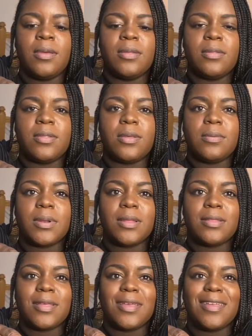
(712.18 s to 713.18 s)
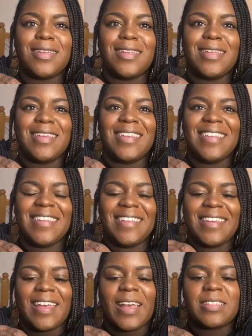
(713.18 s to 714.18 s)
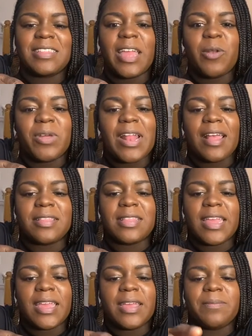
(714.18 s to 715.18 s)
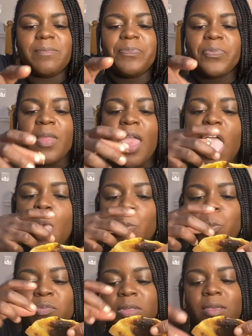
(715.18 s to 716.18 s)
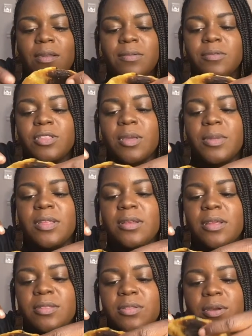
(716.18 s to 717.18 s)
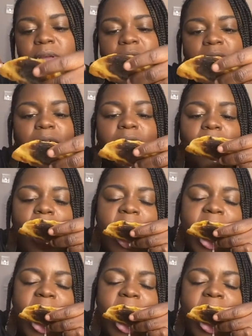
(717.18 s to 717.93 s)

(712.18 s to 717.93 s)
see what I said? I said what I said. So I'm gonna leave that sauce here.